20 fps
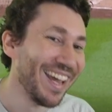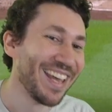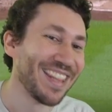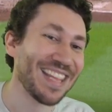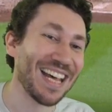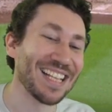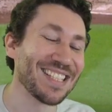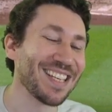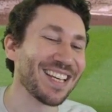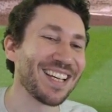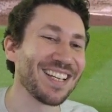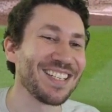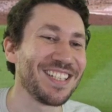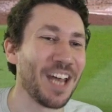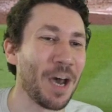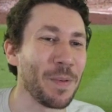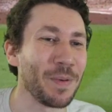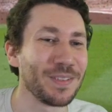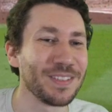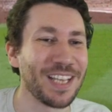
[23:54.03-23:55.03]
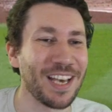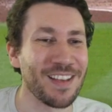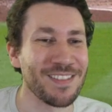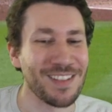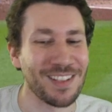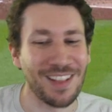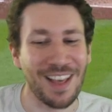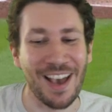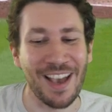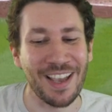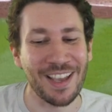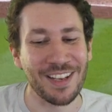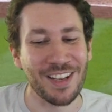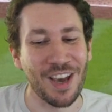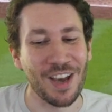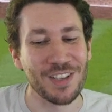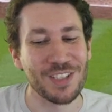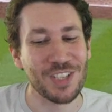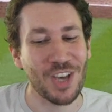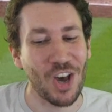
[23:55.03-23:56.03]
that's like a double down the line
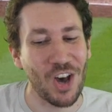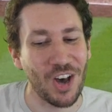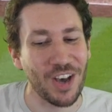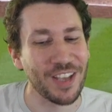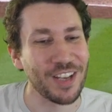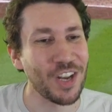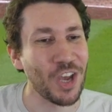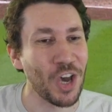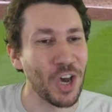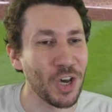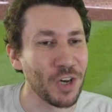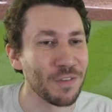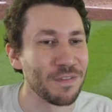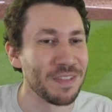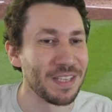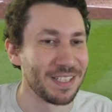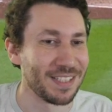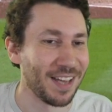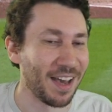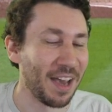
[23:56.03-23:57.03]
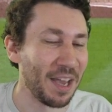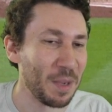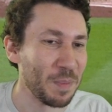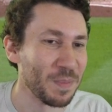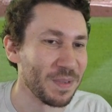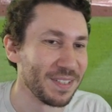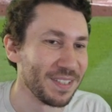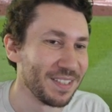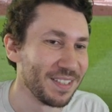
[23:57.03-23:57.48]
a ton of the time.